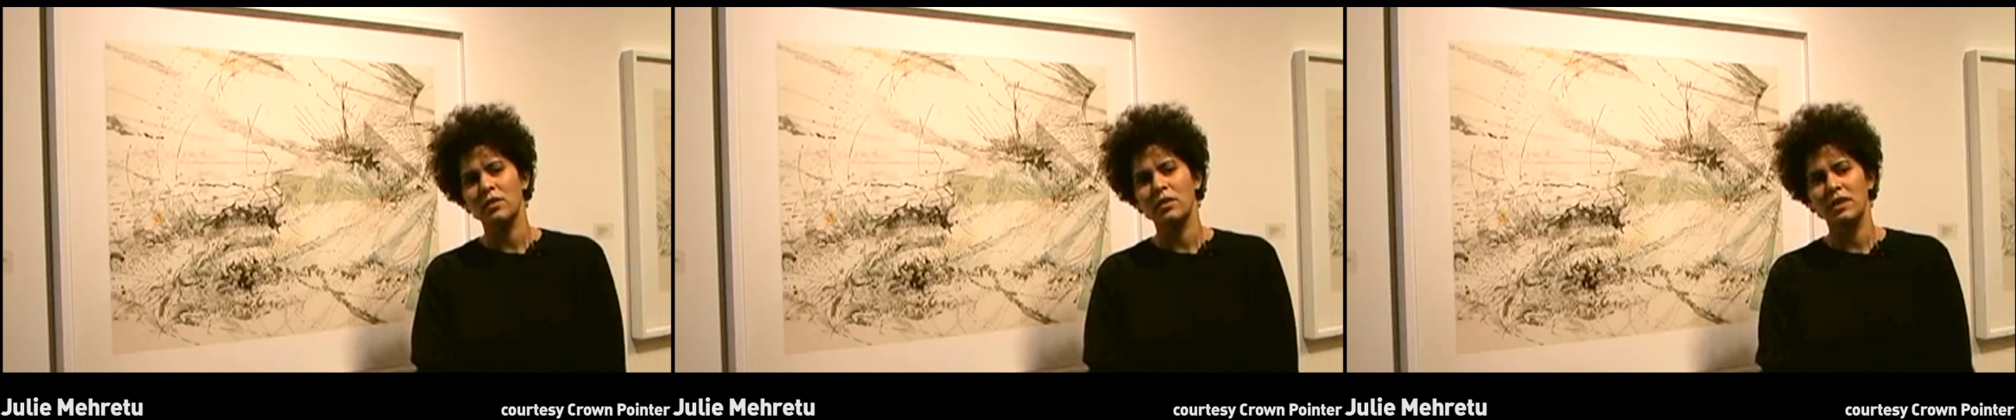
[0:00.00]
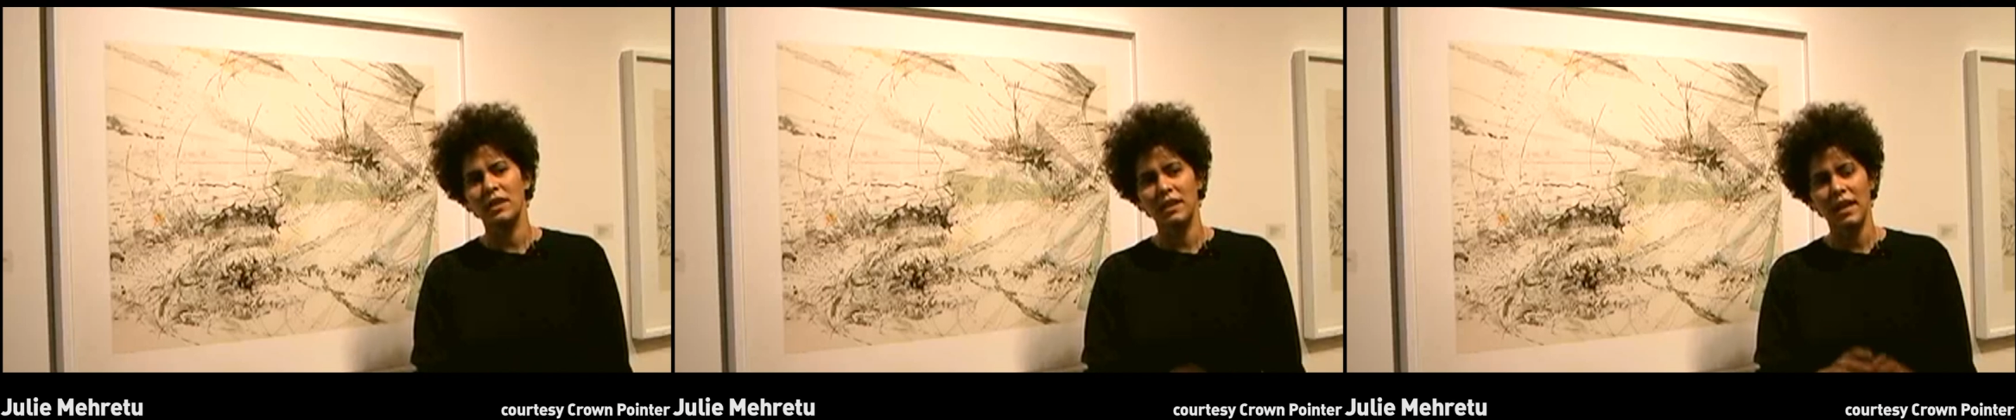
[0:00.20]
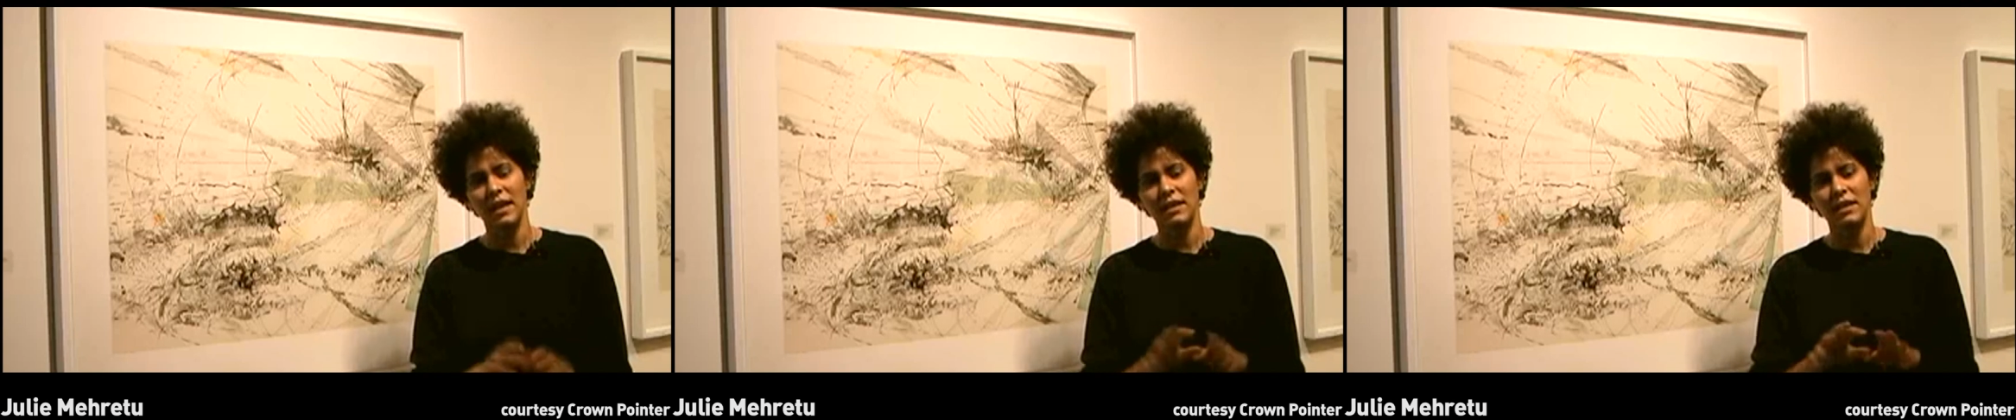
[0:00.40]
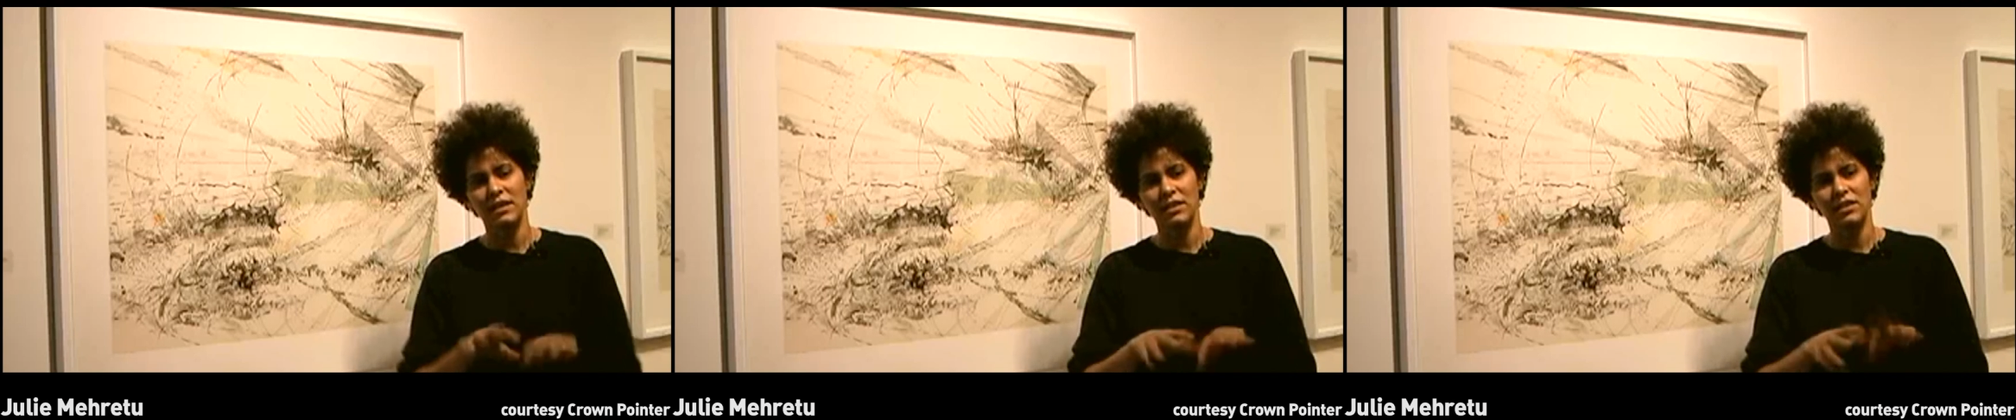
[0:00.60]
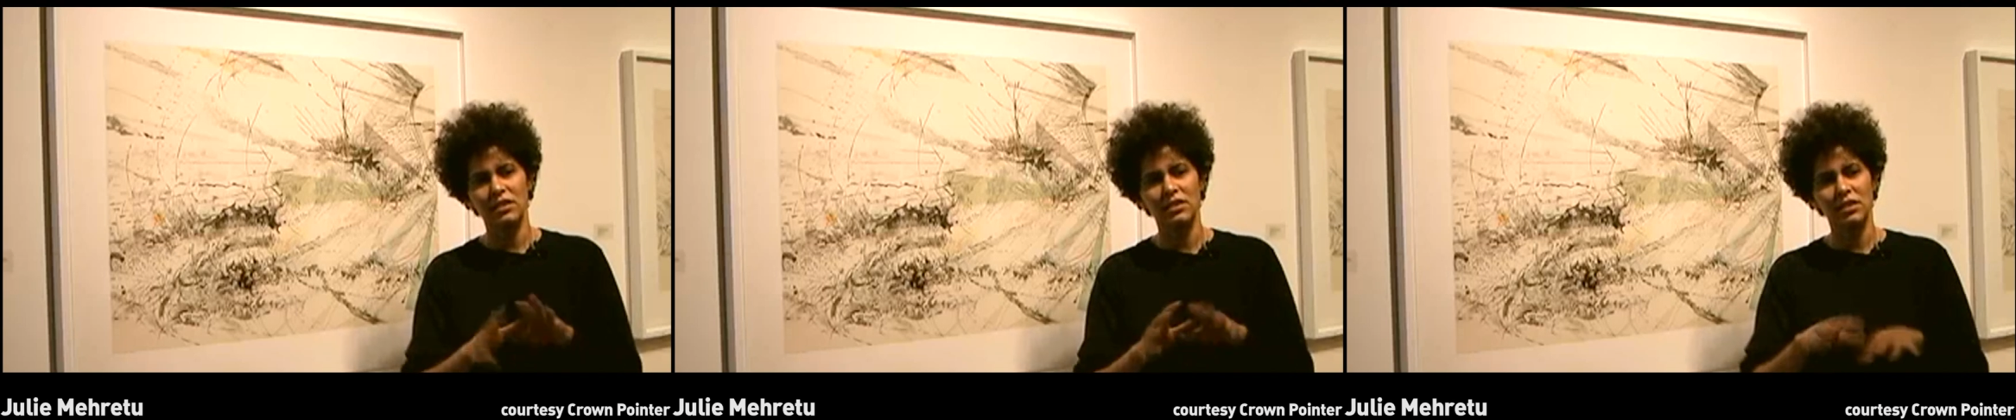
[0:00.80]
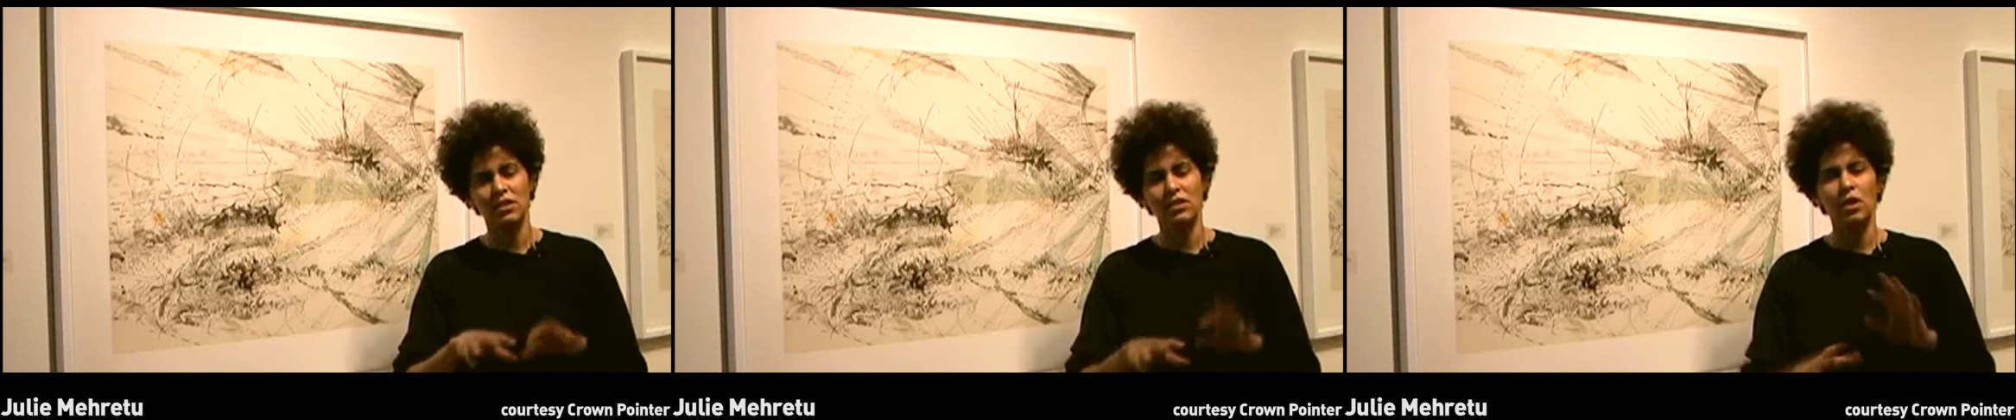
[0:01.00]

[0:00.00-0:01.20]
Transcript: there's a